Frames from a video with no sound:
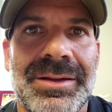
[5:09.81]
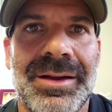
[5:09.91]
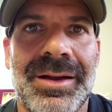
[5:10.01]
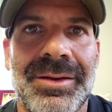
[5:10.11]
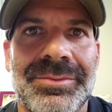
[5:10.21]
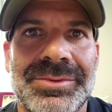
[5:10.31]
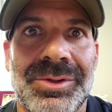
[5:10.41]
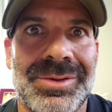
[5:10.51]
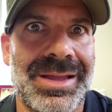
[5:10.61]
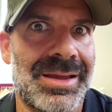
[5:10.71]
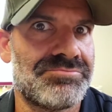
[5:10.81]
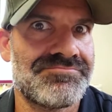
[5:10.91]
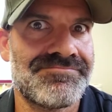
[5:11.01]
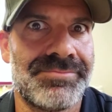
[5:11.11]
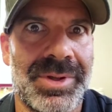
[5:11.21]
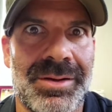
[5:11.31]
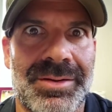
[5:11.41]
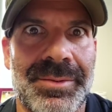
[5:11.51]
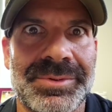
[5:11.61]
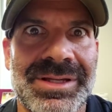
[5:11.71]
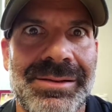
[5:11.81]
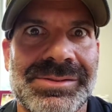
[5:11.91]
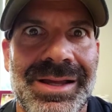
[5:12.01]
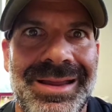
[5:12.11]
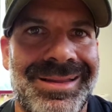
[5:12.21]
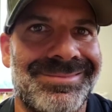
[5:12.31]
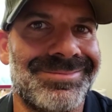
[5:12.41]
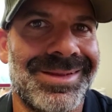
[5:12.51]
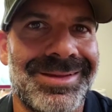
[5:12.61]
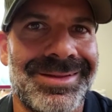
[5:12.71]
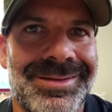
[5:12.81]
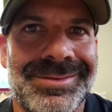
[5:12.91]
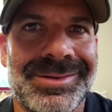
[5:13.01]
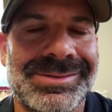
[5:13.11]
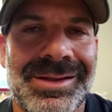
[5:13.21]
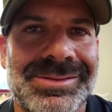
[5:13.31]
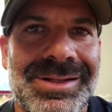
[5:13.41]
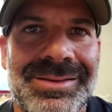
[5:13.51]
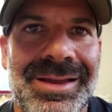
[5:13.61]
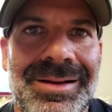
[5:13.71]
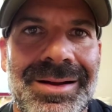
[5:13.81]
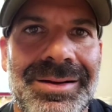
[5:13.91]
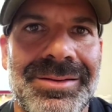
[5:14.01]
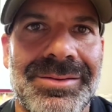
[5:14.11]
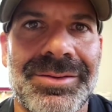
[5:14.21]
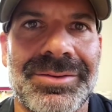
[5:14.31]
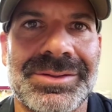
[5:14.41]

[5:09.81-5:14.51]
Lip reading: Doing that, a couple times a night, and turns out it's not that hard to do.